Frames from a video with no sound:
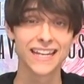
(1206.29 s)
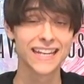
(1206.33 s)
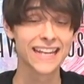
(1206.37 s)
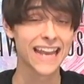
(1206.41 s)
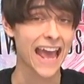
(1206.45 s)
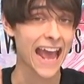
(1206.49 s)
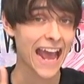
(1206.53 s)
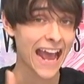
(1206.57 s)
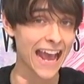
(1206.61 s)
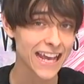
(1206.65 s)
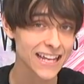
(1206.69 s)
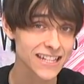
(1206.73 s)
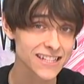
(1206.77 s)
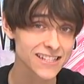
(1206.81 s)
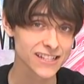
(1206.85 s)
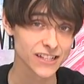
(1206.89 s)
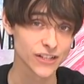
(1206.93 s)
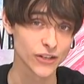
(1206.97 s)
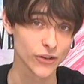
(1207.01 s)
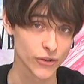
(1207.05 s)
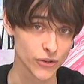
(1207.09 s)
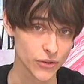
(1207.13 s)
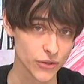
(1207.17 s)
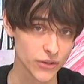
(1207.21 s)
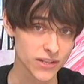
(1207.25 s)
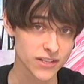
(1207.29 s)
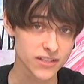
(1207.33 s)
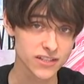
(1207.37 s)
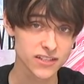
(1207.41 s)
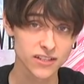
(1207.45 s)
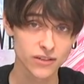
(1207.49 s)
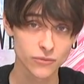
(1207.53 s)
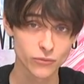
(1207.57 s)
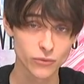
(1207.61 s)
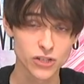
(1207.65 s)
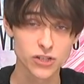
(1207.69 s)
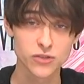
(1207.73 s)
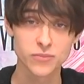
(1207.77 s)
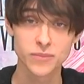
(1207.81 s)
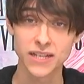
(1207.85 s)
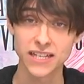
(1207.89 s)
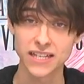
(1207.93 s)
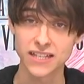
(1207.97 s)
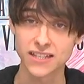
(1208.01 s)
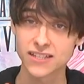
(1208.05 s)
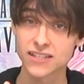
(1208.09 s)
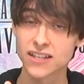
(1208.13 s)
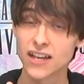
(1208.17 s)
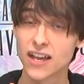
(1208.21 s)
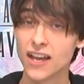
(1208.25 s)
enhancing your units, which
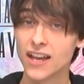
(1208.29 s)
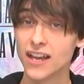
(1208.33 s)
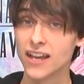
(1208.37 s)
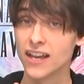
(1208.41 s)
means